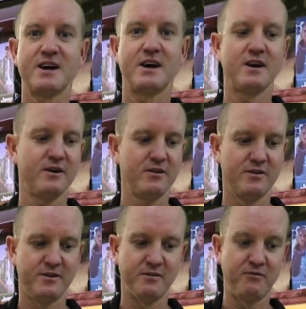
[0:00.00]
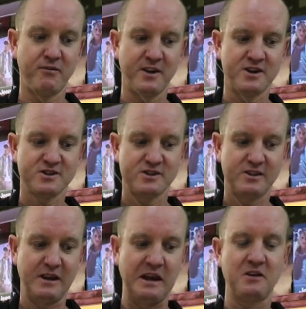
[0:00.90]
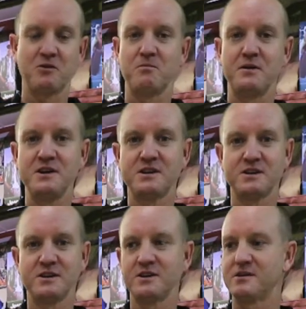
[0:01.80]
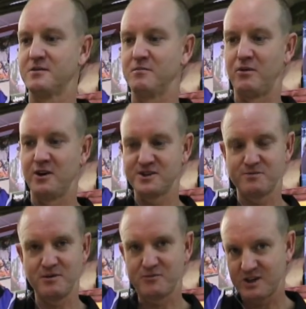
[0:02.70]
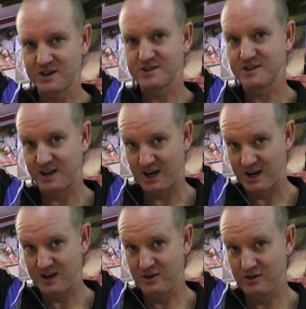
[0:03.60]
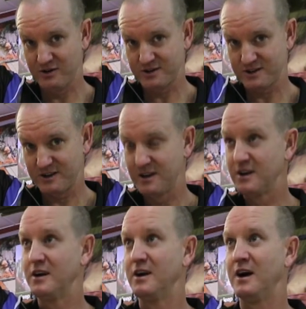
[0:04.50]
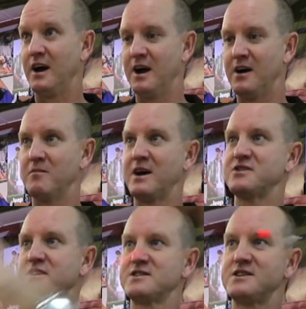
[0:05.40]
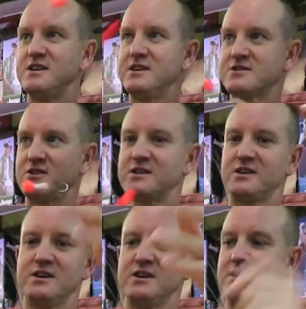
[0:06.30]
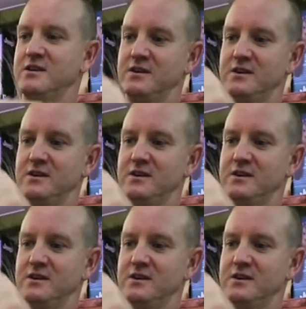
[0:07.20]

now the finished and completed bronze bream trace that I use. As you can see, it's got the